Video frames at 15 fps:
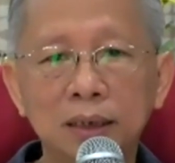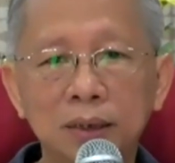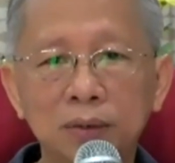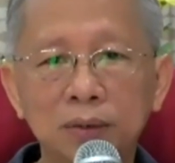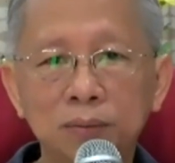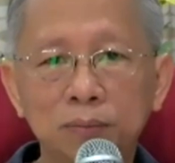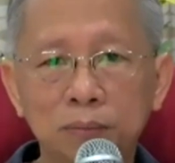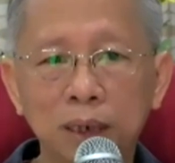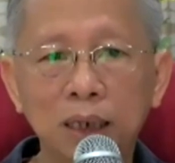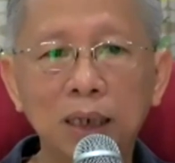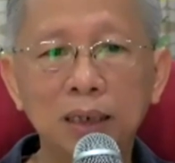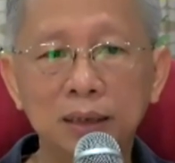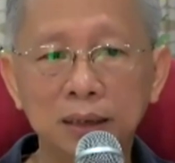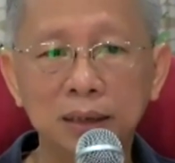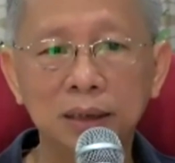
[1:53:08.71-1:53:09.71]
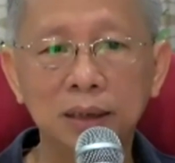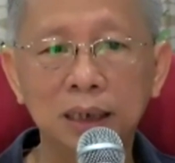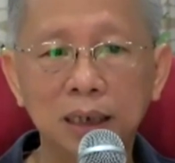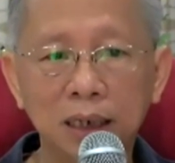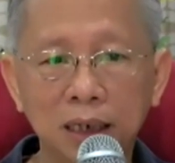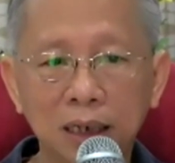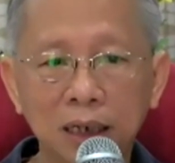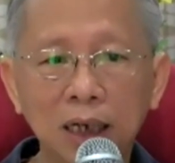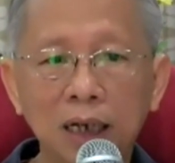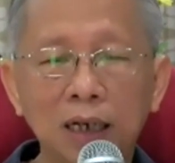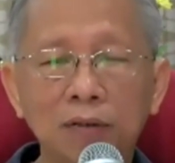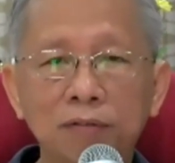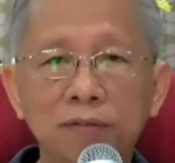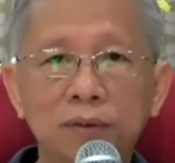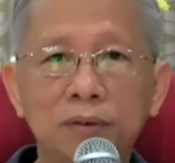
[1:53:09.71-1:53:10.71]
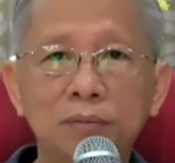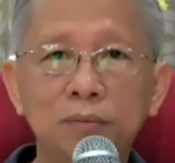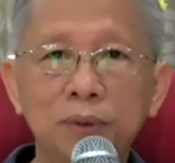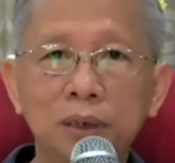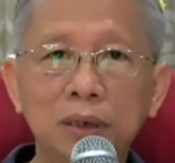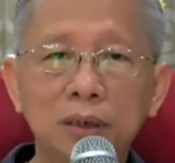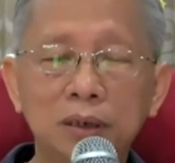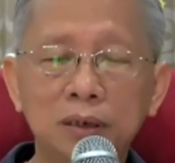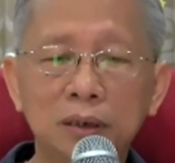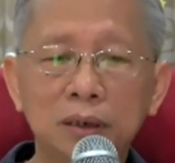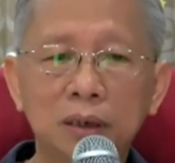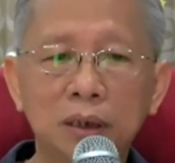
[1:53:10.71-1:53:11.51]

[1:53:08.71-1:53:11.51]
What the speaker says: you must have, because